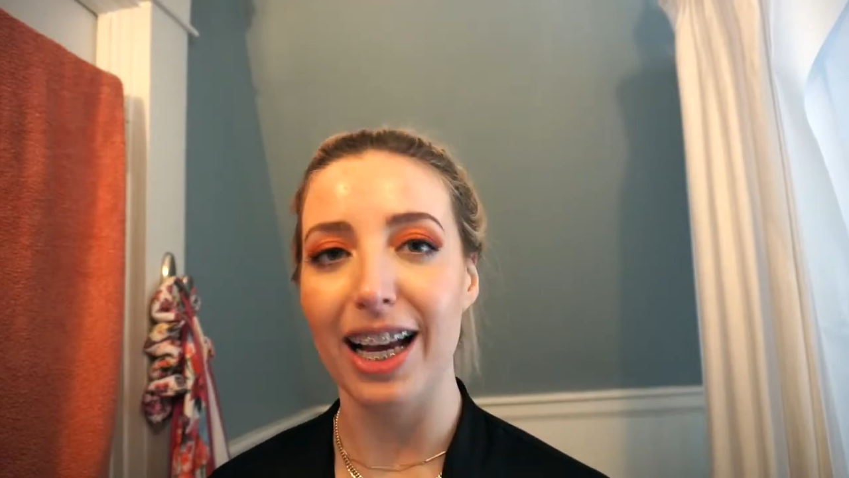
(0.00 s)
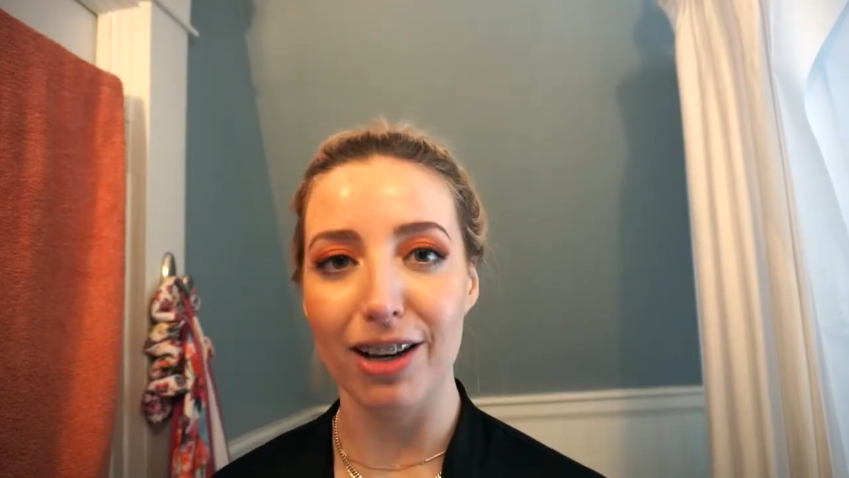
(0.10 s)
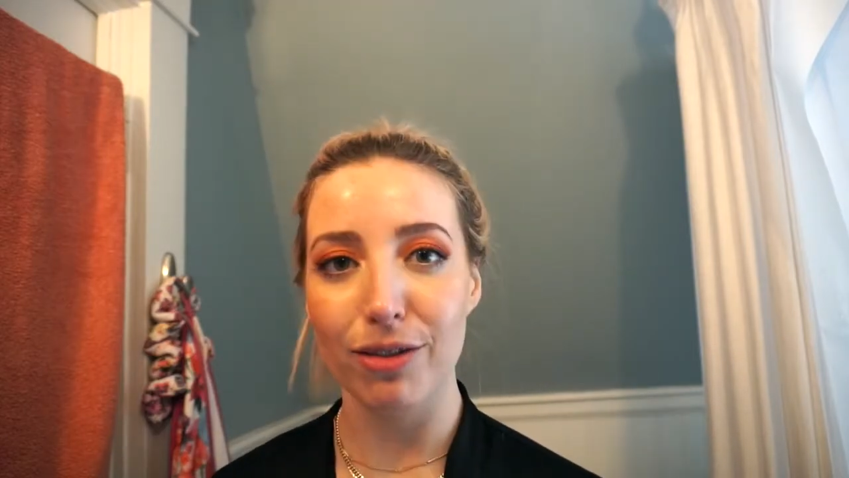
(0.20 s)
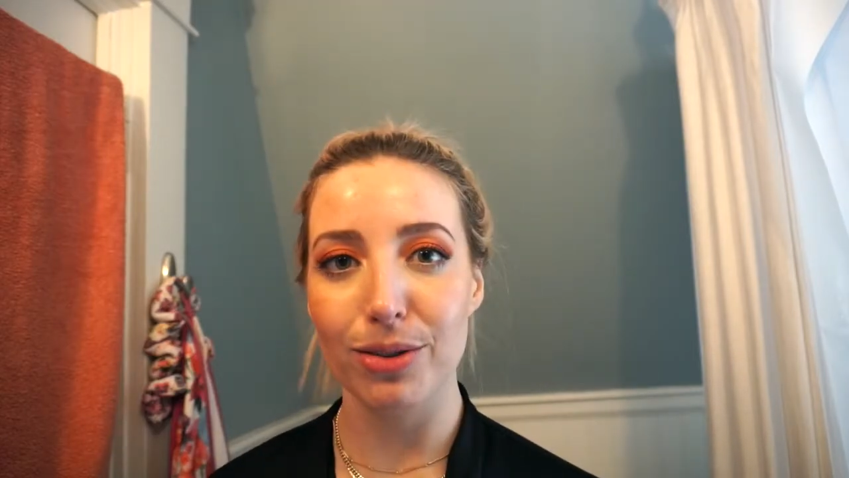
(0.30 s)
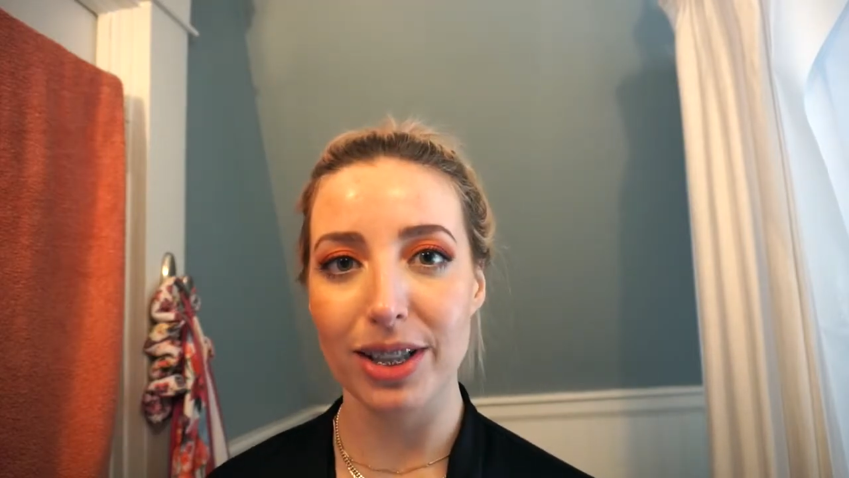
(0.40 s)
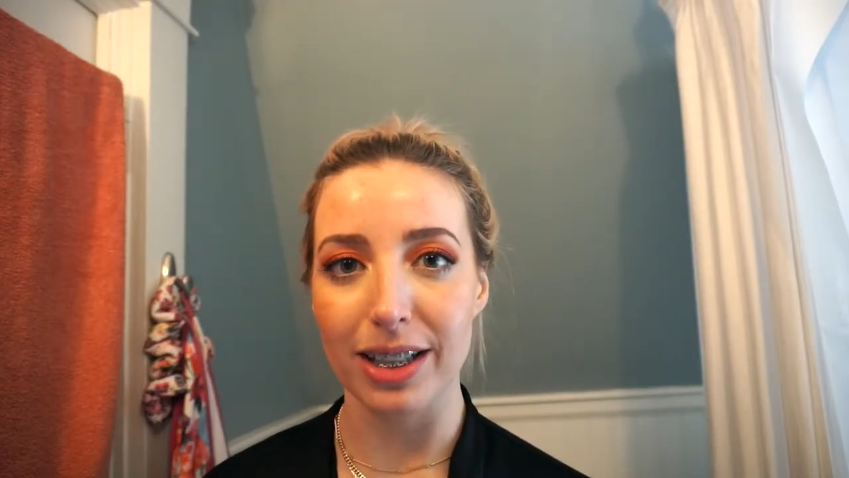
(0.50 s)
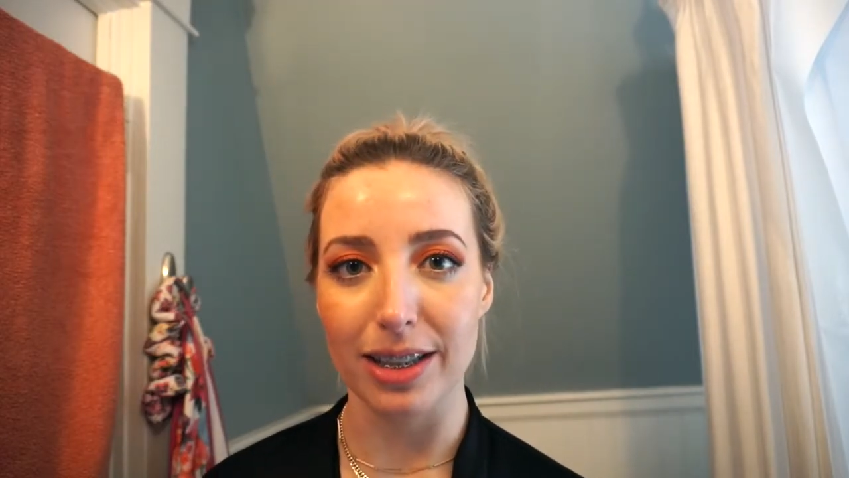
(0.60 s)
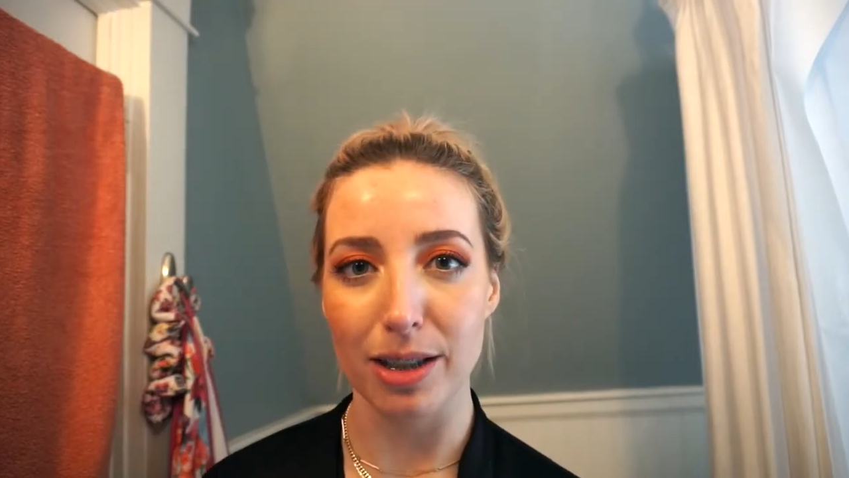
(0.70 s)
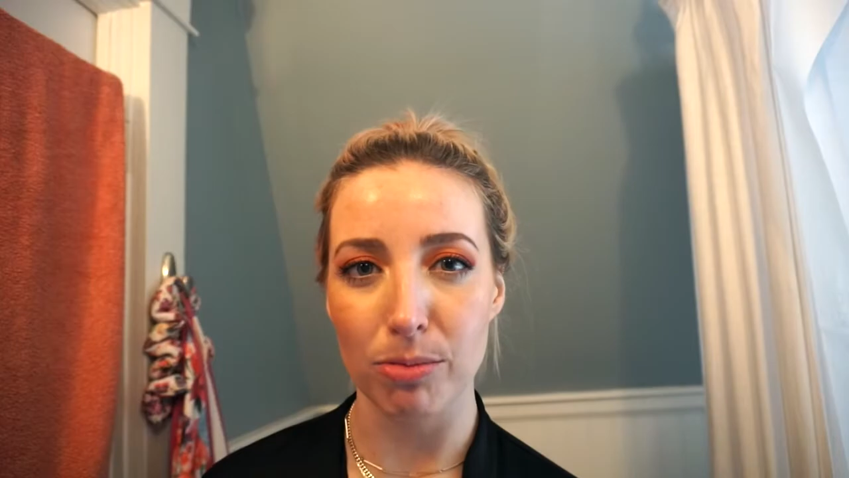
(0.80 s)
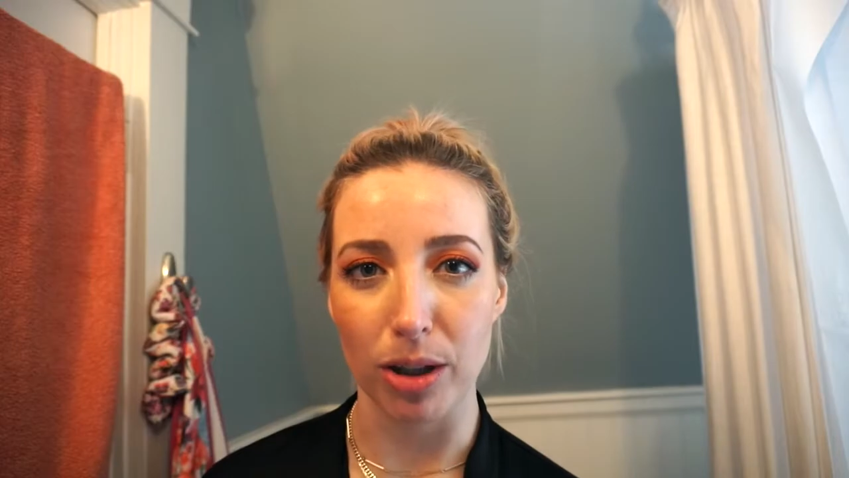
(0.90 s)
I have used
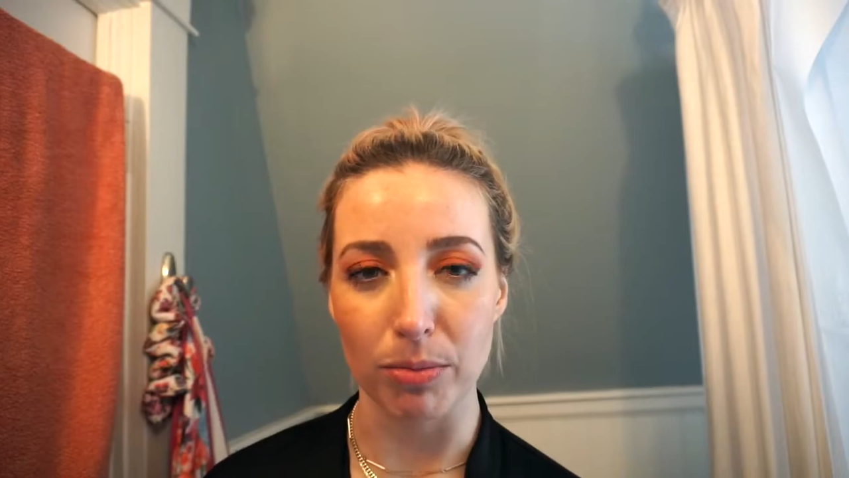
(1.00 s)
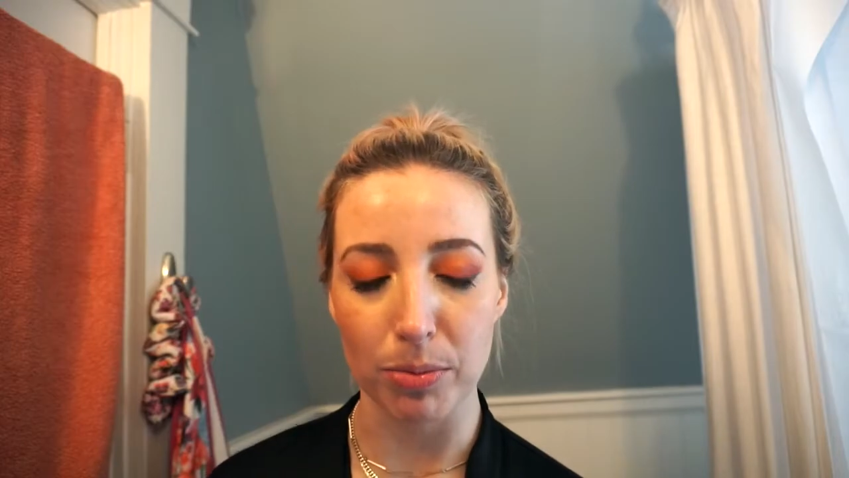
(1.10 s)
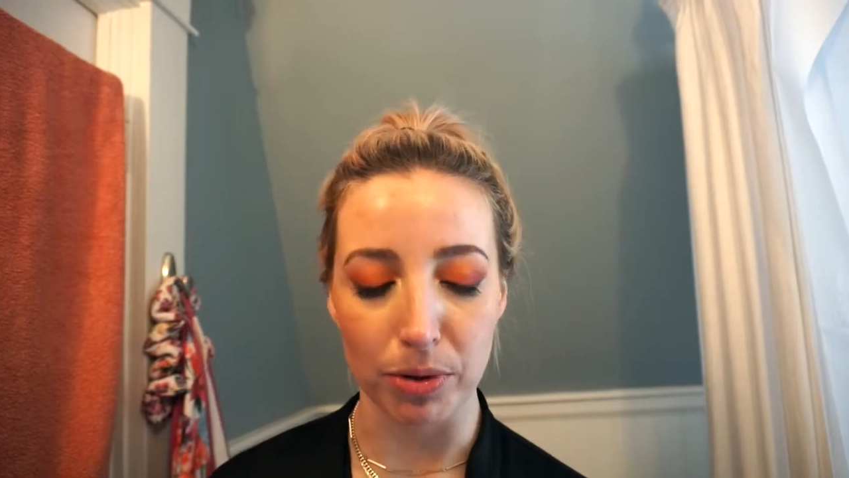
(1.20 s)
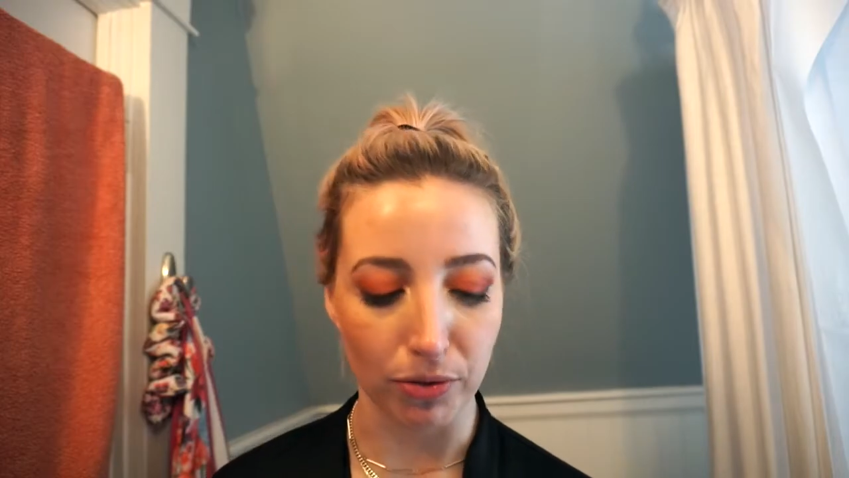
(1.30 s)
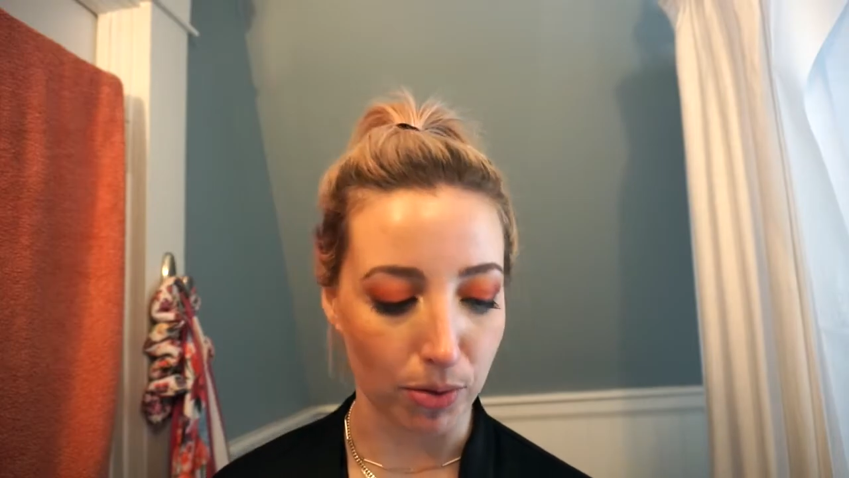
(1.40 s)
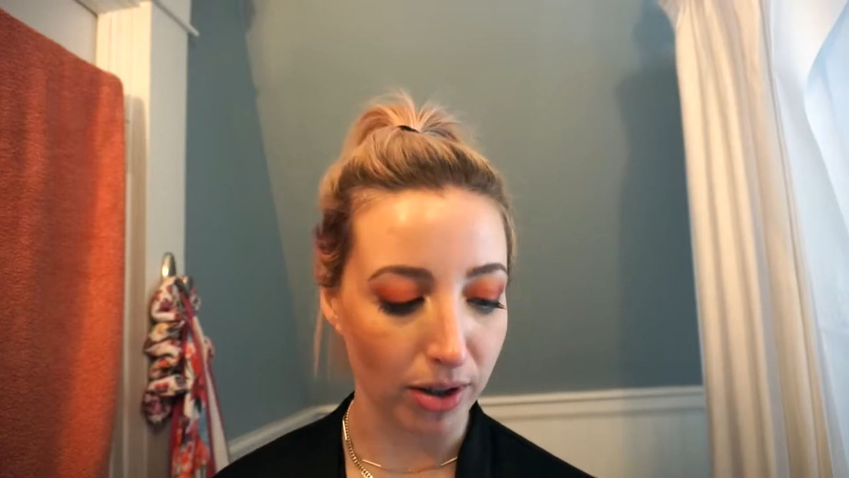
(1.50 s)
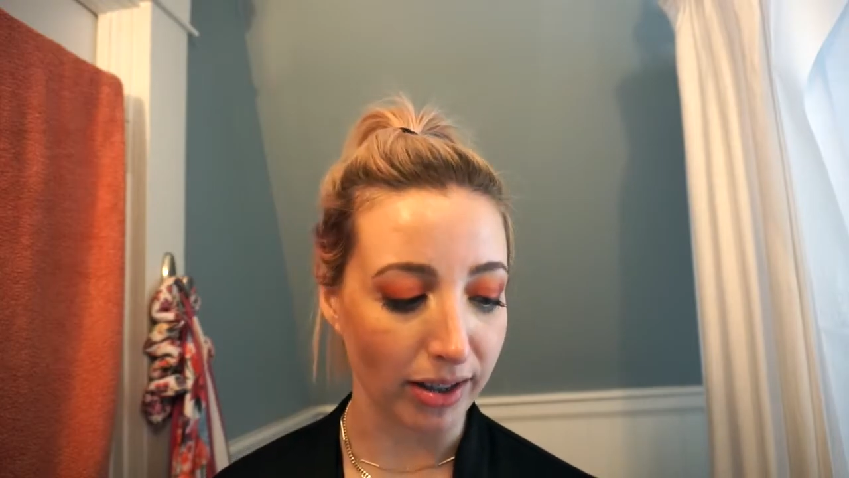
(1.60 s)
cleansing balms before,